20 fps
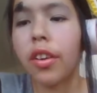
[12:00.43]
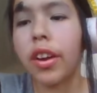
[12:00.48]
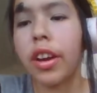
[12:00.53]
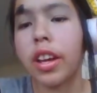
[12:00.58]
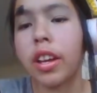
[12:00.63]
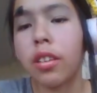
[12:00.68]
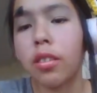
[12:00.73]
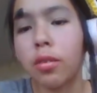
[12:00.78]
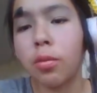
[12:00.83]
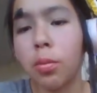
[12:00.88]

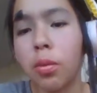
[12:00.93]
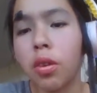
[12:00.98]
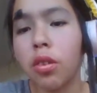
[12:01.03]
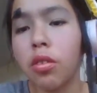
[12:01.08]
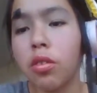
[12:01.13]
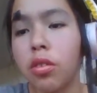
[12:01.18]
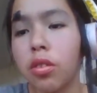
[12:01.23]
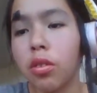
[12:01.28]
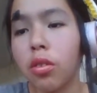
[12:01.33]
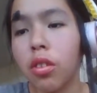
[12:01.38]
I
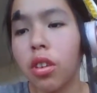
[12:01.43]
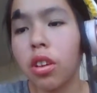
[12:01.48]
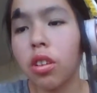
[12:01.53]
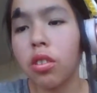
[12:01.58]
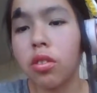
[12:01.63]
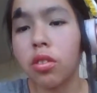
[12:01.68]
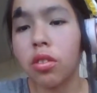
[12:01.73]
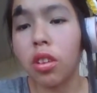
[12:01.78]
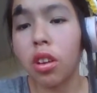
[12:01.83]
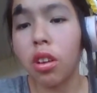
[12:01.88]
experienced the
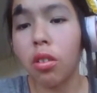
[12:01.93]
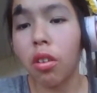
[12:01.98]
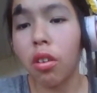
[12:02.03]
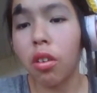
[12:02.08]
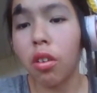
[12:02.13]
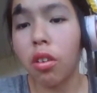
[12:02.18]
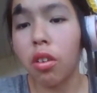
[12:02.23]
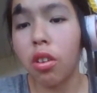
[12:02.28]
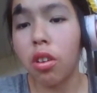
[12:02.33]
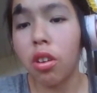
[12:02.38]
greatest
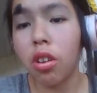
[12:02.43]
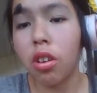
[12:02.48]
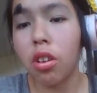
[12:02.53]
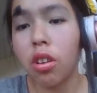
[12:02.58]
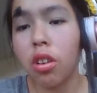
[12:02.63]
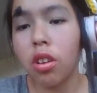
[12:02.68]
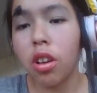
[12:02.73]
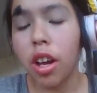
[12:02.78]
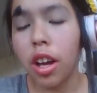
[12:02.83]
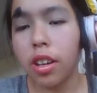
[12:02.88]
terror.
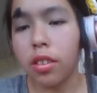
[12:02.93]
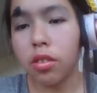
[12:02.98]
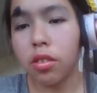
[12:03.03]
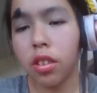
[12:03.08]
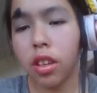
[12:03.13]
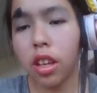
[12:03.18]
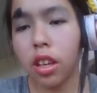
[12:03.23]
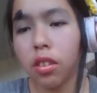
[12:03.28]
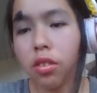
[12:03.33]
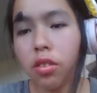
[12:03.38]
I
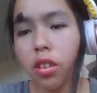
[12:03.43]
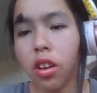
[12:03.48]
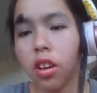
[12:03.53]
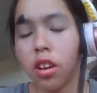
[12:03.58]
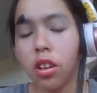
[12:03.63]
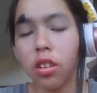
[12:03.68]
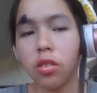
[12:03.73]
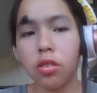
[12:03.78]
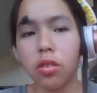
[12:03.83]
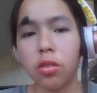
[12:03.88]
see his
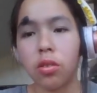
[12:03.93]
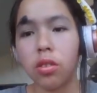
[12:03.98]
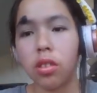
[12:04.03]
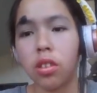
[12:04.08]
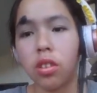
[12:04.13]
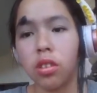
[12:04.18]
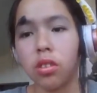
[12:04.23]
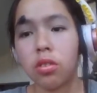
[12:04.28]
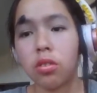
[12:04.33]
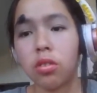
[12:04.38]
eyes.
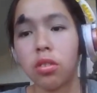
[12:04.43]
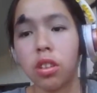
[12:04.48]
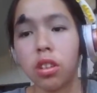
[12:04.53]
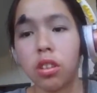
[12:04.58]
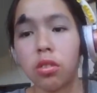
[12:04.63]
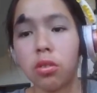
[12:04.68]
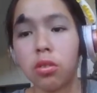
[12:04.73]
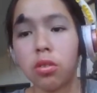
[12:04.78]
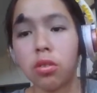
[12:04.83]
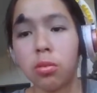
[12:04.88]
This
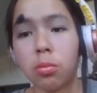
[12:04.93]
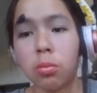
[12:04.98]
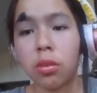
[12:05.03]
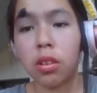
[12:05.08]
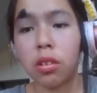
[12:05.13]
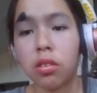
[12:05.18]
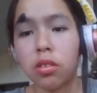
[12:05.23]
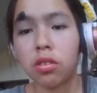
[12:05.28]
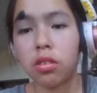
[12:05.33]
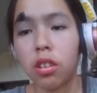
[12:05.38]
has
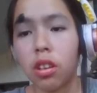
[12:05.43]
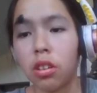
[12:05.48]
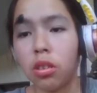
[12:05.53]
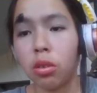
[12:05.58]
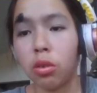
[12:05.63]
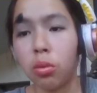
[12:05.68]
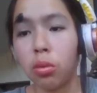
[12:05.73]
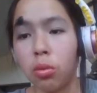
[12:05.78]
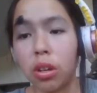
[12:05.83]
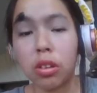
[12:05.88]
been said
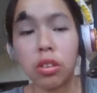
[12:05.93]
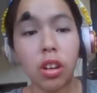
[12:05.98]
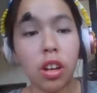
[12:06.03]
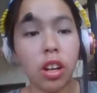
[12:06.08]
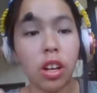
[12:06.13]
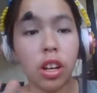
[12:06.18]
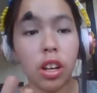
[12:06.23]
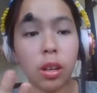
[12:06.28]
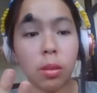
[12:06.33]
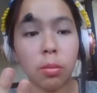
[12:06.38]
3
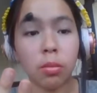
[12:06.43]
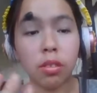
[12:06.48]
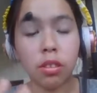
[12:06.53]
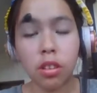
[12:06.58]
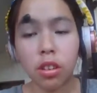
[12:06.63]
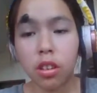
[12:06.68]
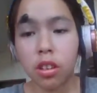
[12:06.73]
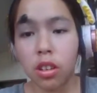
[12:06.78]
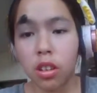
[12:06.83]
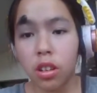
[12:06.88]
times.
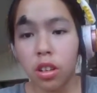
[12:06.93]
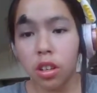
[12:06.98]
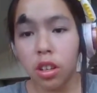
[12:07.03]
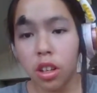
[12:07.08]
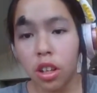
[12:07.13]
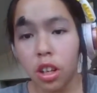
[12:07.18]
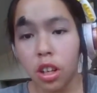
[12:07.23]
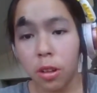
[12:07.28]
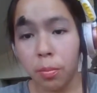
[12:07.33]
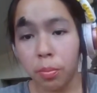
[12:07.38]

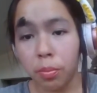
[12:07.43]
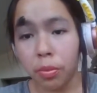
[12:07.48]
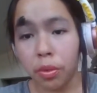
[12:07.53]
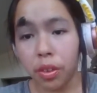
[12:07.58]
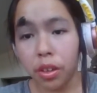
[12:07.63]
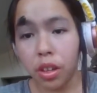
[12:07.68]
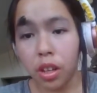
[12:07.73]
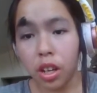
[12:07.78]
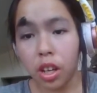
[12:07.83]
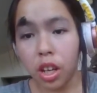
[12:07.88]
I
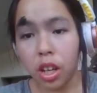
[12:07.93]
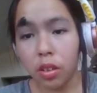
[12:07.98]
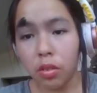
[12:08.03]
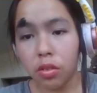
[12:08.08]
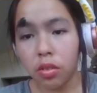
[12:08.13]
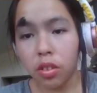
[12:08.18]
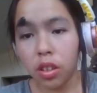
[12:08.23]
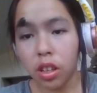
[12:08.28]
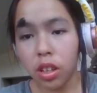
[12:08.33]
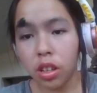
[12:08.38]
have
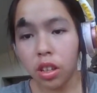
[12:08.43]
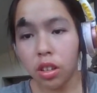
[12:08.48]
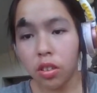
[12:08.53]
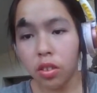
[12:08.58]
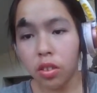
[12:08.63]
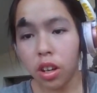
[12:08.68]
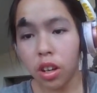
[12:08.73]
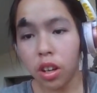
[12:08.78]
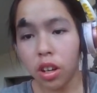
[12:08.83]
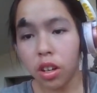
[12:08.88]
seen
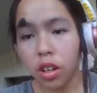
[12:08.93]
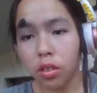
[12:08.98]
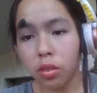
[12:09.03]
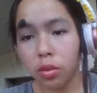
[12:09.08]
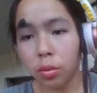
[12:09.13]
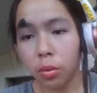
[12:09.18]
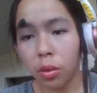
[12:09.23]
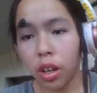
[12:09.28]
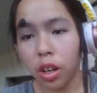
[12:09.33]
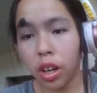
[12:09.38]
his
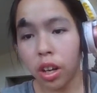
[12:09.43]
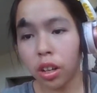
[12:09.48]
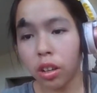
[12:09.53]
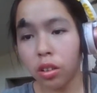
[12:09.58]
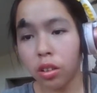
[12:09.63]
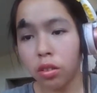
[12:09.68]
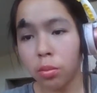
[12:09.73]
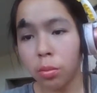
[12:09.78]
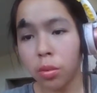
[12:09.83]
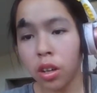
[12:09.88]
eyes when I
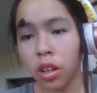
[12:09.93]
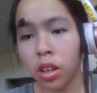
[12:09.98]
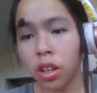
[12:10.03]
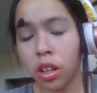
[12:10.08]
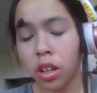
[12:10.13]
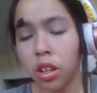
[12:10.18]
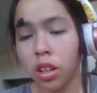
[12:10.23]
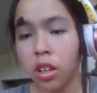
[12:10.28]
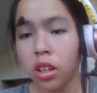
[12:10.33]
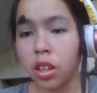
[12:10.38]
close
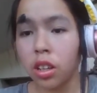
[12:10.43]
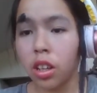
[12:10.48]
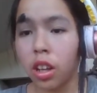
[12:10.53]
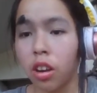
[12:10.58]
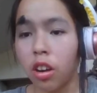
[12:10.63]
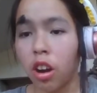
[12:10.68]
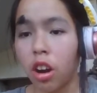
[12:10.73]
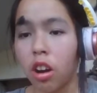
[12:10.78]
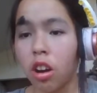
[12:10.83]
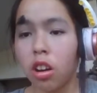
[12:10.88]
mine. They
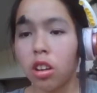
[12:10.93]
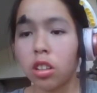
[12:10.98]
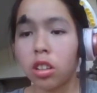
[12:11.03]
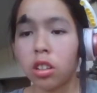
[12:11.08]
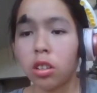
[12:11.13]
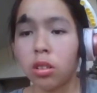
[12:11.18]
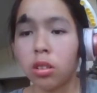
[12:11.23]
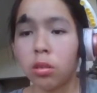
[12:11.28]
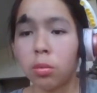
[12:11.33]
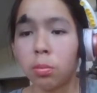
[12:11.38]
are
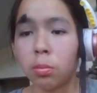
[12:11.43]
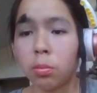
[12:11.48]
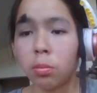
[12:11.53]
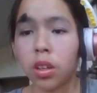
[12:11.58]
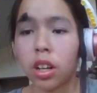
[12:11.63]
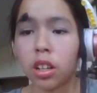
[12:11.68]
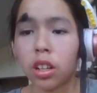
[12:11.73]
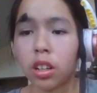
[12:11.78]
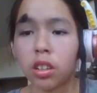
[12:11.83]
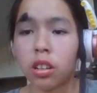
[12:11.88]
hollow,
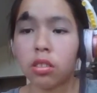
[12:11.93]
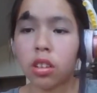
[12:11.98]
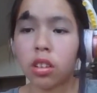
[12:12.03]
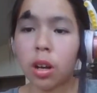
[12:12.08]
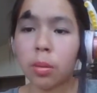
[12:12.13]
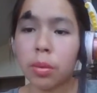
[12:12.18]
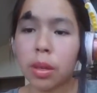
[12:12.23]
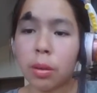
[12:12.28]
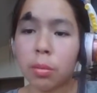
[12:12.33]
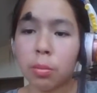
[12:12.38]
black. They
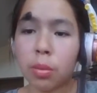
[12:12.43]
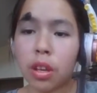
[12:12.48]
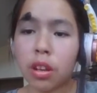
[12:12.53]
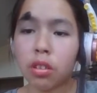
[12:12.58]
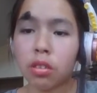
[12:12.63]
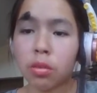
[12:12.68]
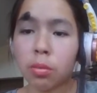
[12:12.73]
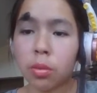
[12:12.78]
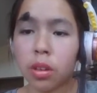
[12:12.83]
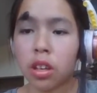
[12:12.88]
saw me and
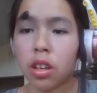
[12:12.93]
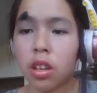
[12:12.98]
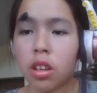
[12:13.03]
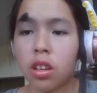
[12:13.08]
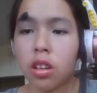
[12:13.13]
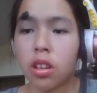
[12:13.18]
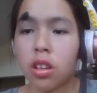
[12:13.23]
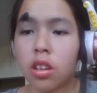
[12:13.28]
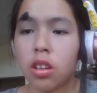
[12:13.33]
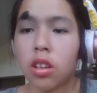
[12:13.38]
pierced me.
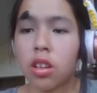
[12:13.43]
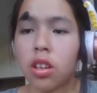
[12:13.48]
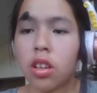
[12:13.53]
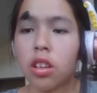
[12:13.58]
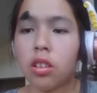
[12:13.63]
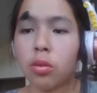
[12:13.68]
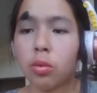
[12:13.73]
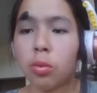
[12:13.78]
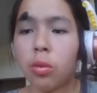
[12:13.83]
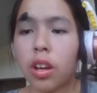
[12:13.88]

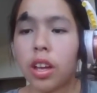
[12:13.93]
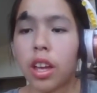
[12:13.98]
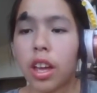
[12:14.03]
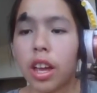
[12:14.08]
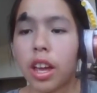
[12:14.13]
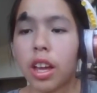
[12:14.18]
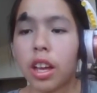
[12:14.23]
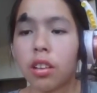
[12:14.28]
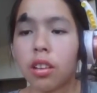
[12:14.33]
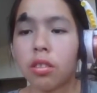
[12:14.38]
His wet
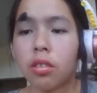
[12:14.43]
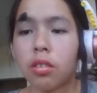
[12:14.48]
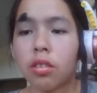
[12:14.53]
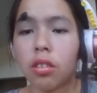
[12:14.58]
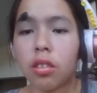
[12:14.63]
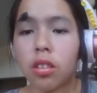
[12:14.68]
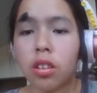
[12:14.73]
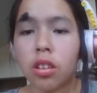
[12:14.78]
hands.